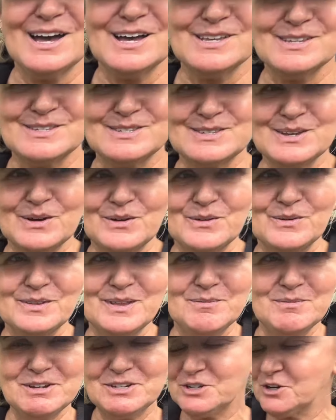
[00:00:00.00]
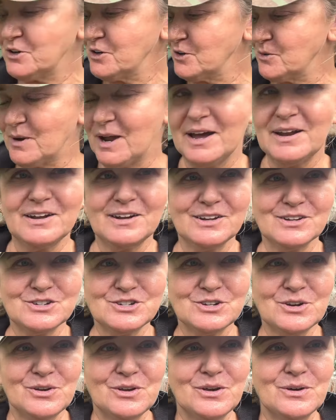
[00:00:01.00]
So let me turn it around and I'll
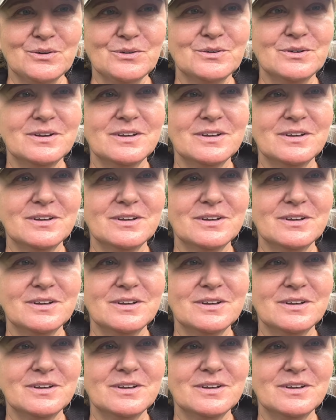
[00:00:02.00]
show you.